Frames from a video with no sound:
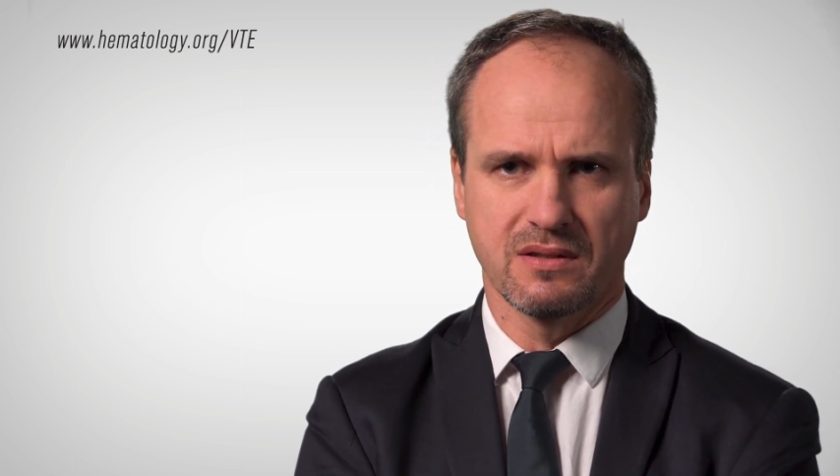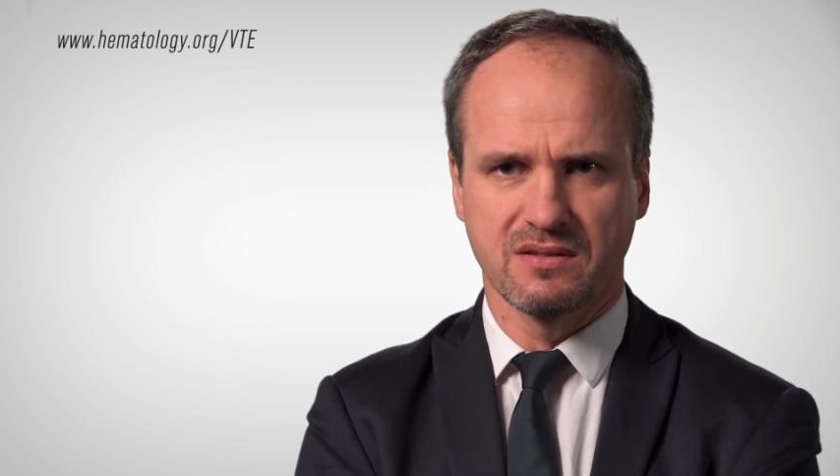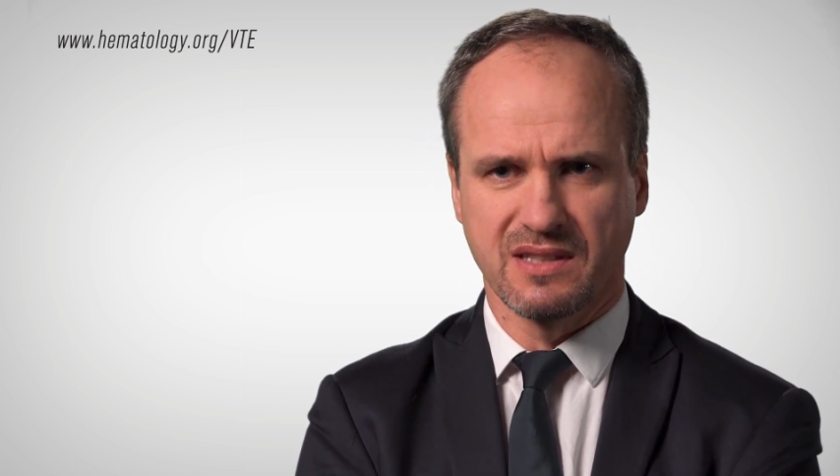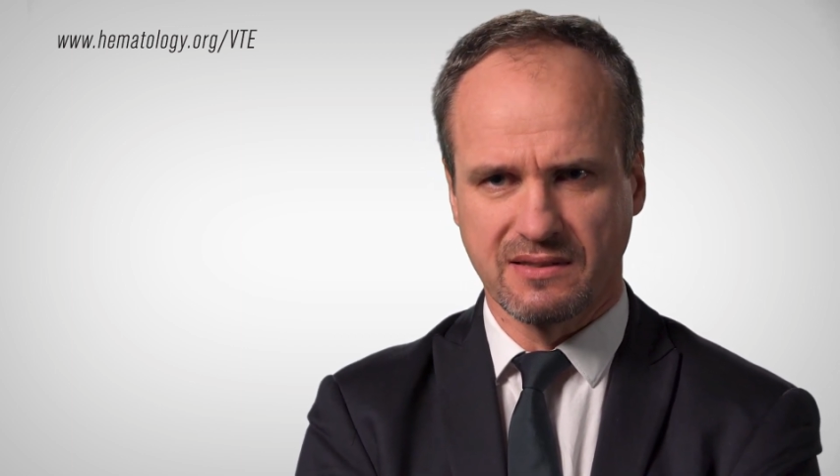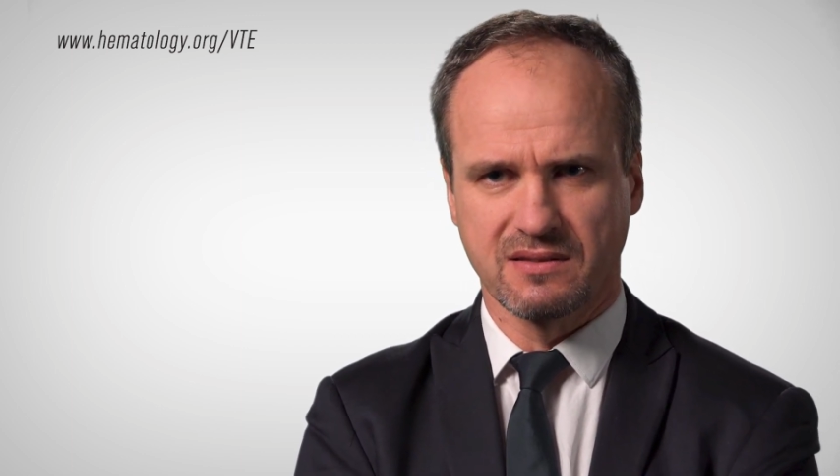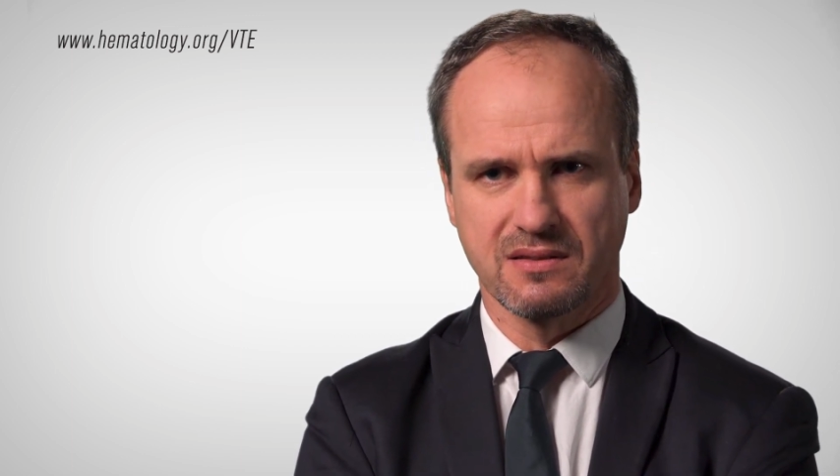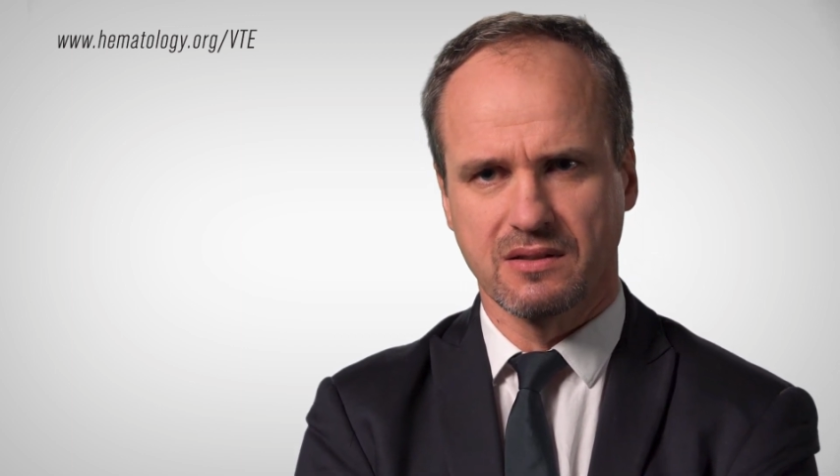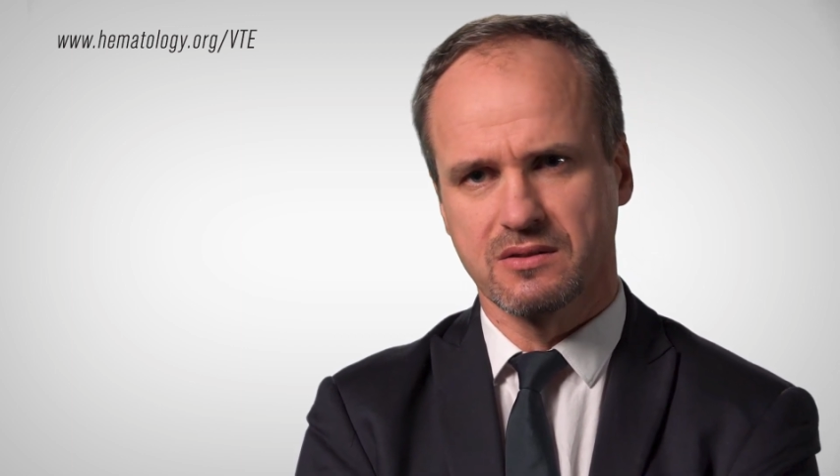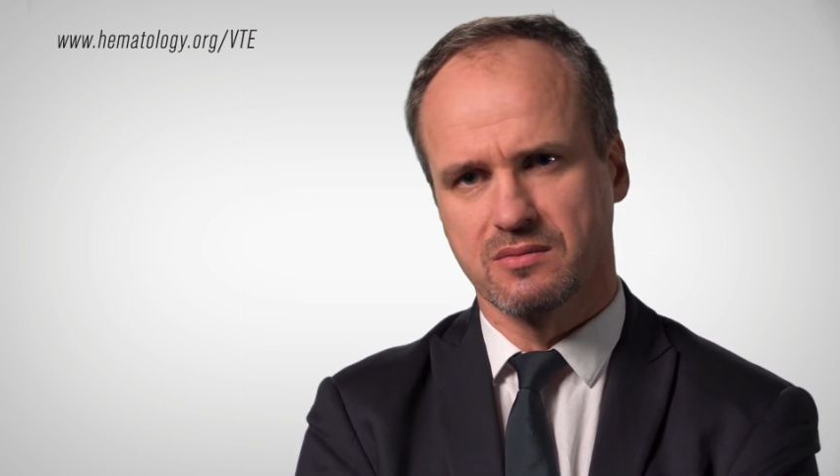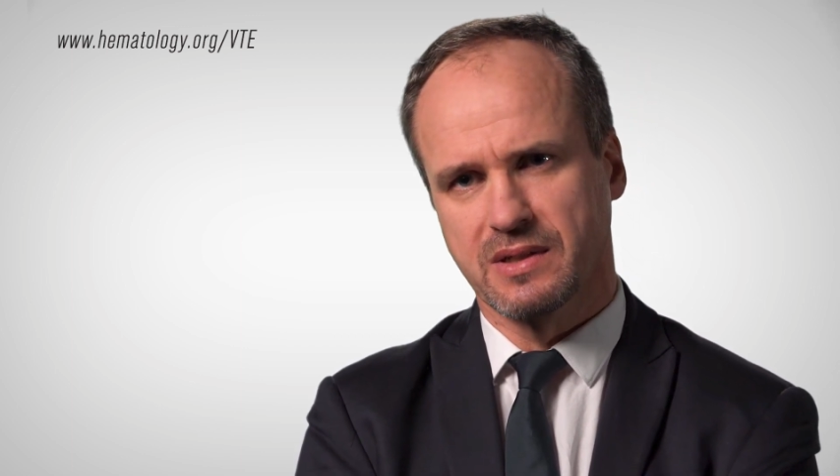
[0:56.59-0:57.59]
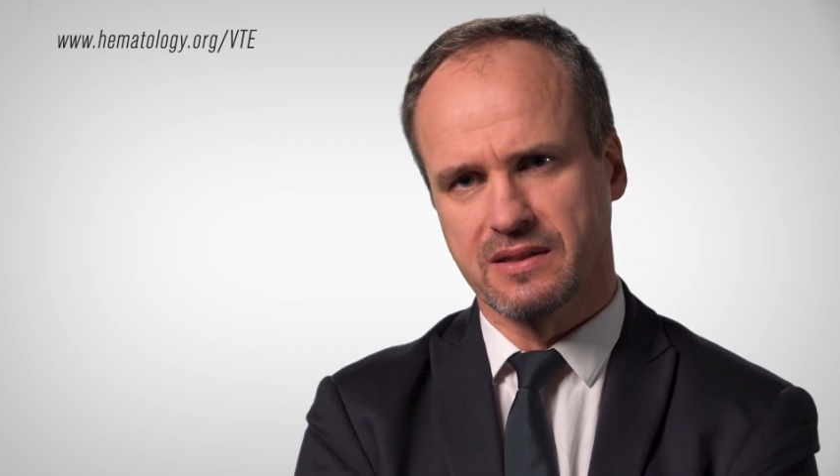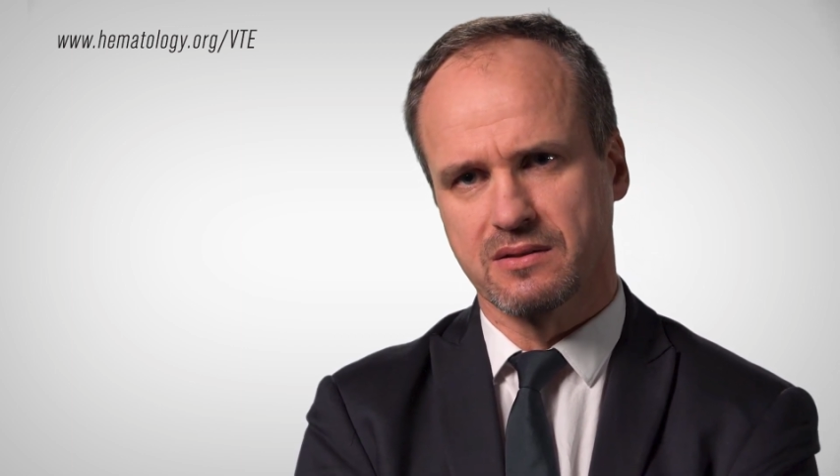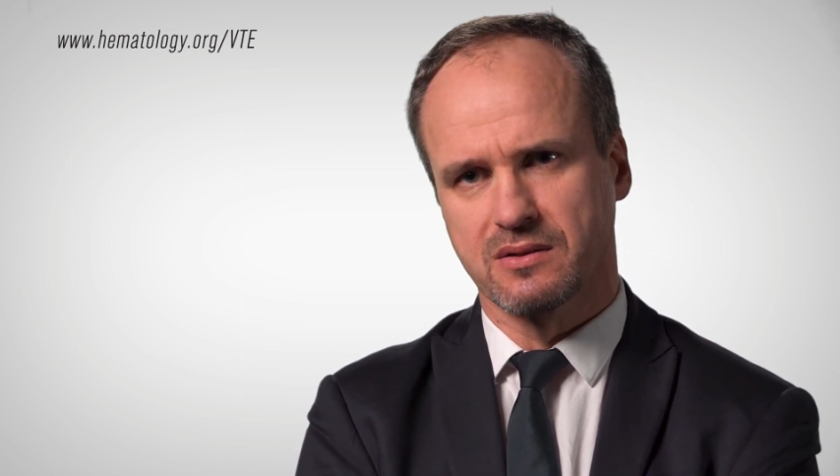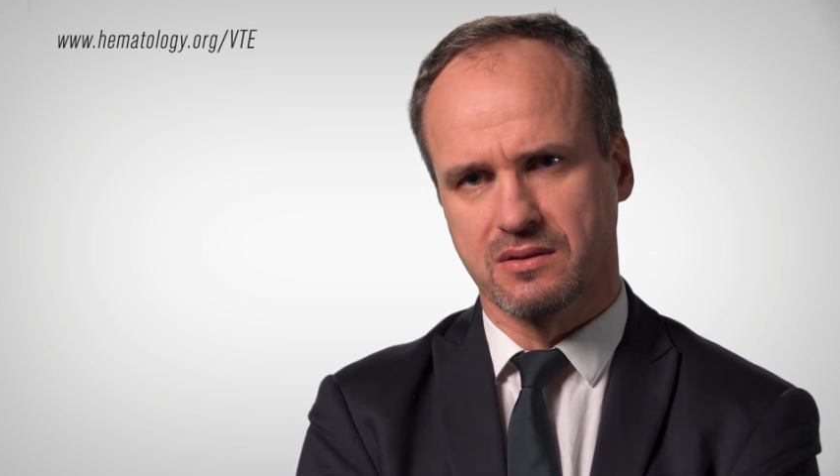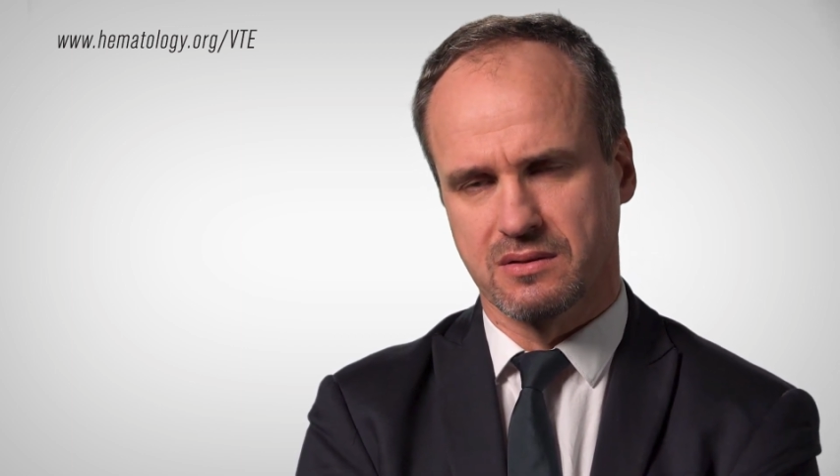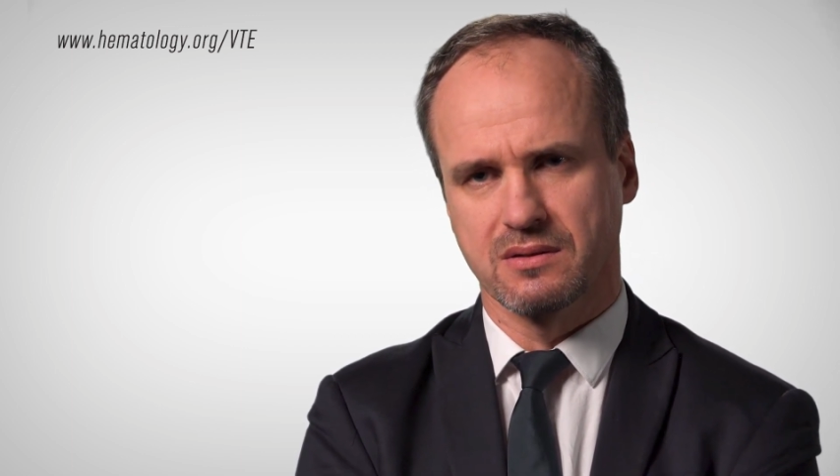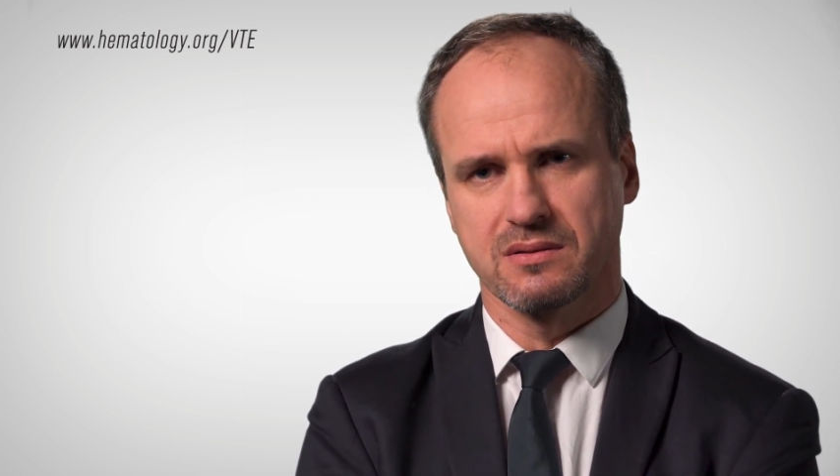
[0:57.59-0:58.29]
that is necessary to make a good